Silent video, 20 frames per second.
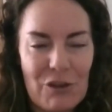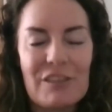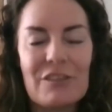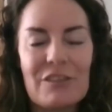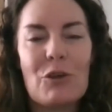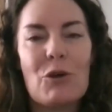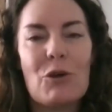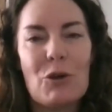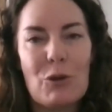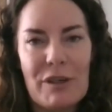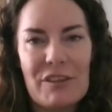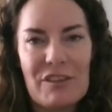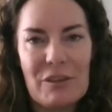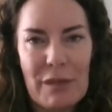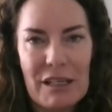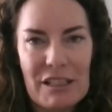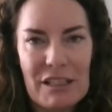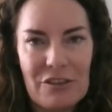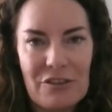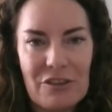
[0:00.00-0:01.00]
There's always
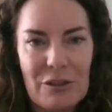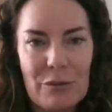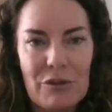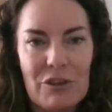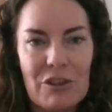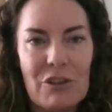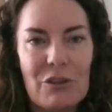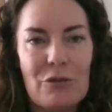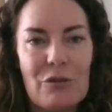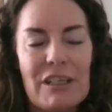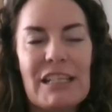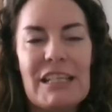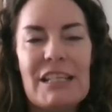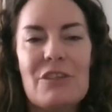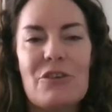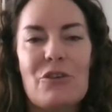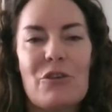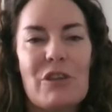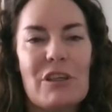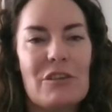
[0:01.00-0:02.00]
a manuscript you could
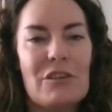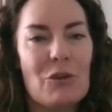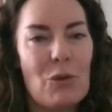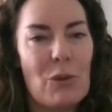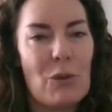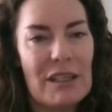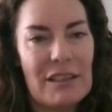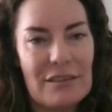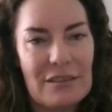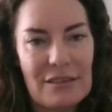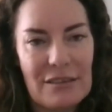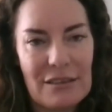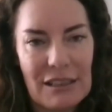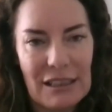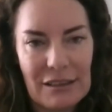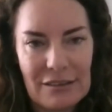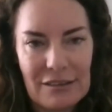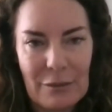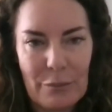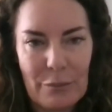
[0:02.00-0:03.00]
read, or there's always like